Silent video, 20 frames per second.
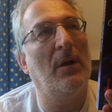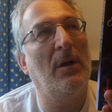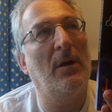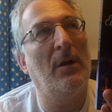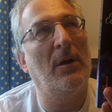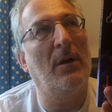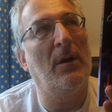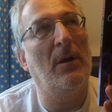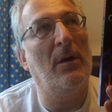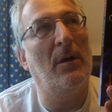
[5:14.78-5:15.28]

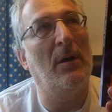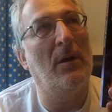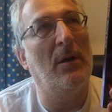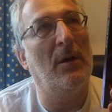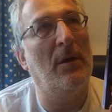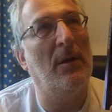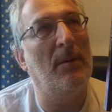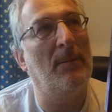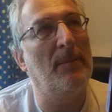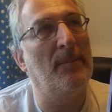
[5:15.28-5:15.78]

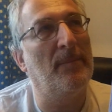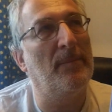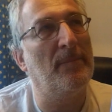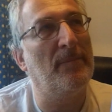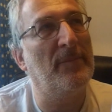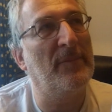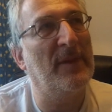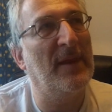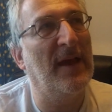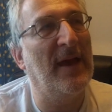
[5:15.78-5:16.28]

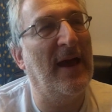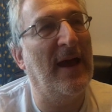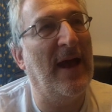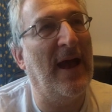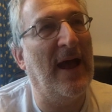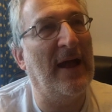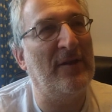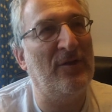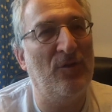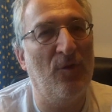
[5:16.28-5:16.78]

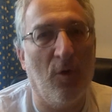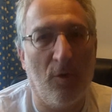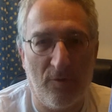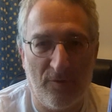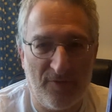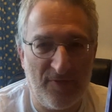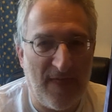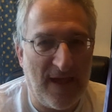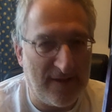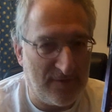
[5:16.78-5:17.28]
and
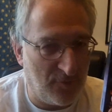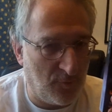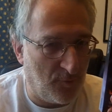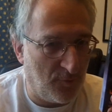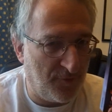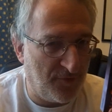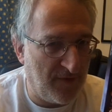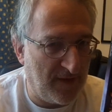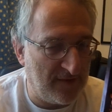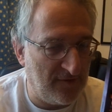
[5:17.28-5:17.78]
not that
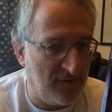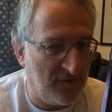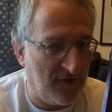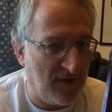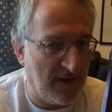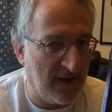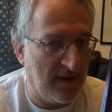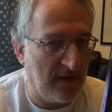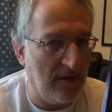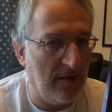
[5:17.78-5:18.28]

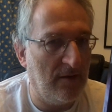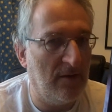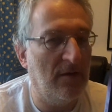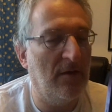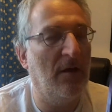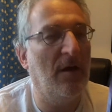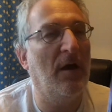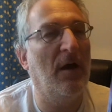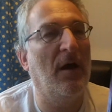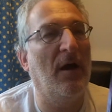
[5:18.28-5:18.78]
authentic
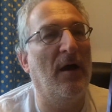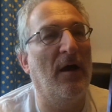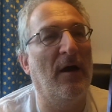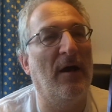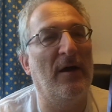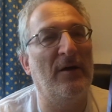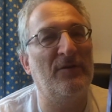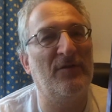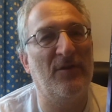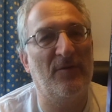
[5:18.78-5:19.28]

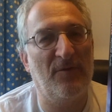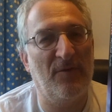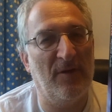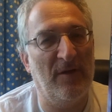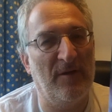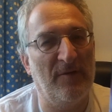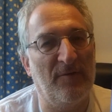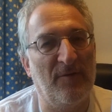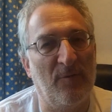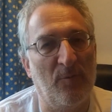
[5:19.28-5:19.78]
as
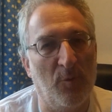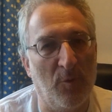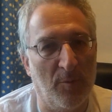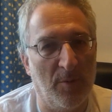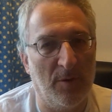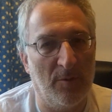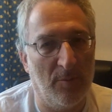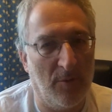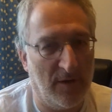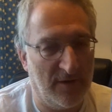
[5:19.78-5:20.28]
if a
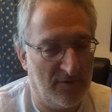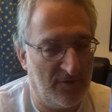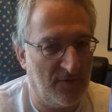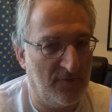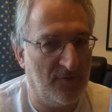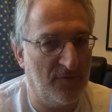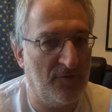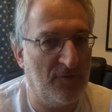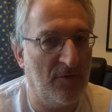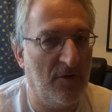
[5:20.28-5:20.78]
woman might
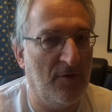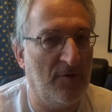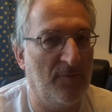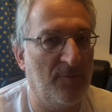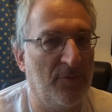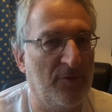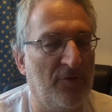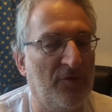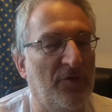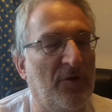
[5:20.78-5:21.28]
have
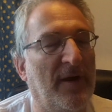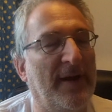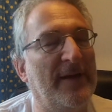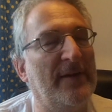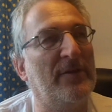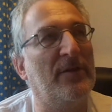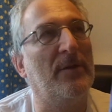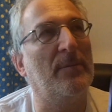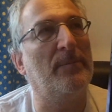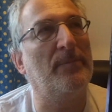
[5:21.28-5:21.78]

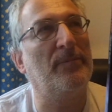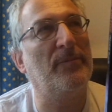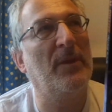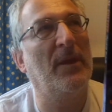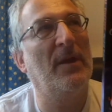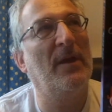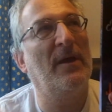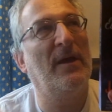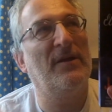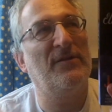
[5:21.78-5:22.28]
portrayed them.
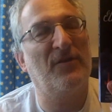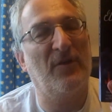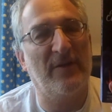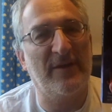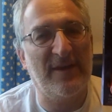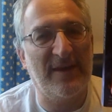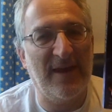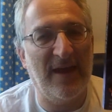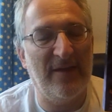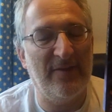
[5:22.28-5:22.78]
So
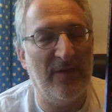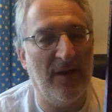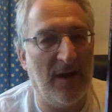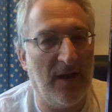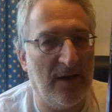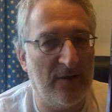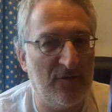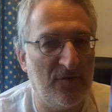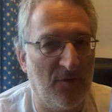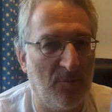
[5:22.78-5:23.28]
again,
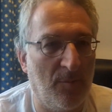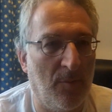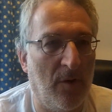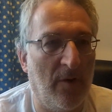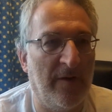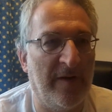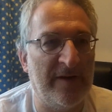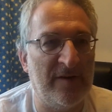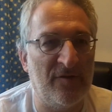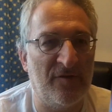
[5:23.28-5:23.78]
that
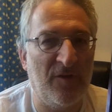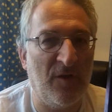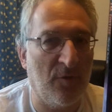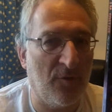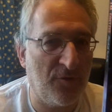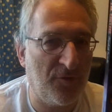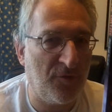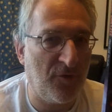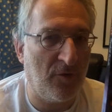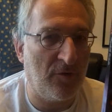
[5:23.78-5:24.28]
undermines the
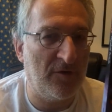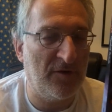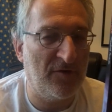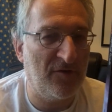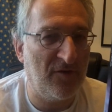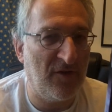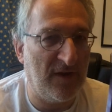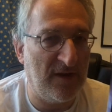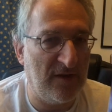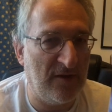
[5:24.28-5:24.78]

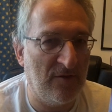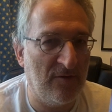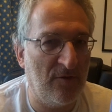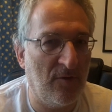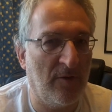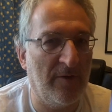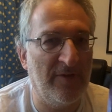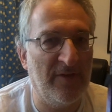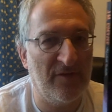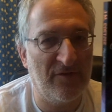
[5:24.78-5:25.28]
authority,
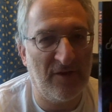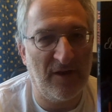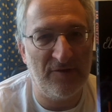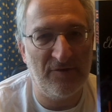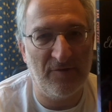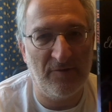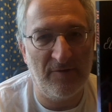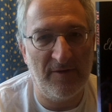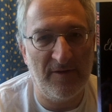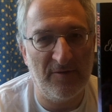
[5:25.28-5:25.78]
not in this
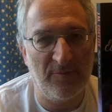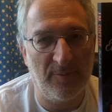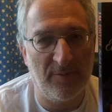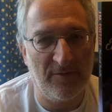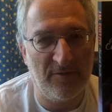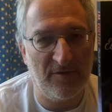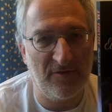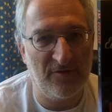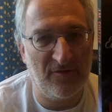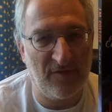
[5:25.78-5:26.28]
case of
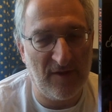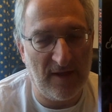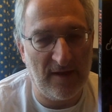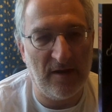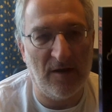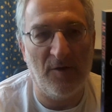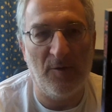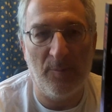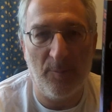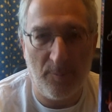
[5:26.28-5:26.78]
Elizabeth
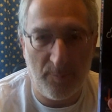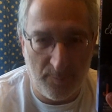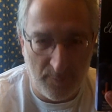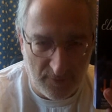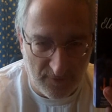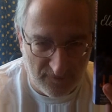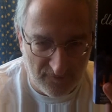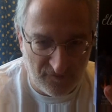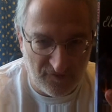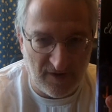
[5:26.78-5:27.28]
Costello,
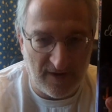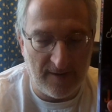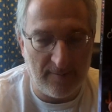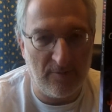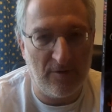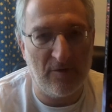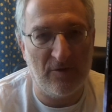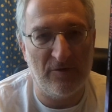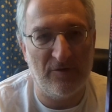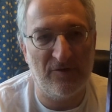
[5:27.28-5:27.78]
but of
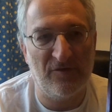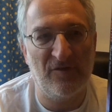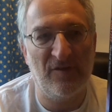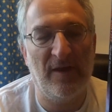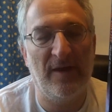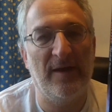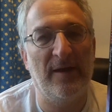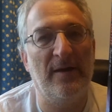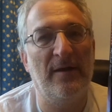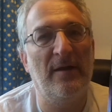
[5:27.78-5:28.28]
J.M.
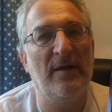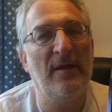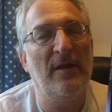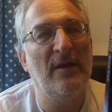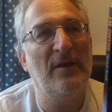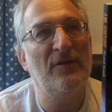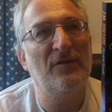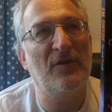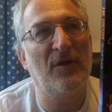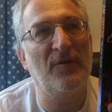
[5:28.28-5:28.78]
Coetzee.
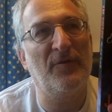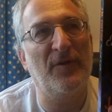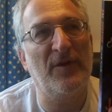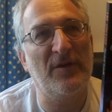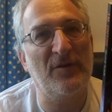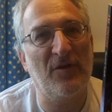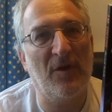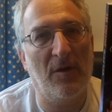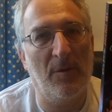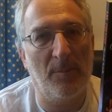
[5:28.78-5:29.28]
So, for
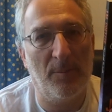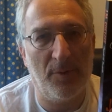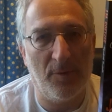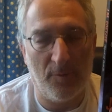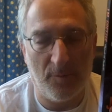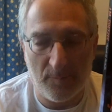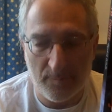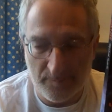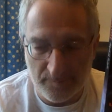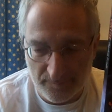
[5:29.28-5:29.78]

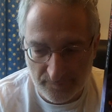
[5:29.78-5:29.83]
example,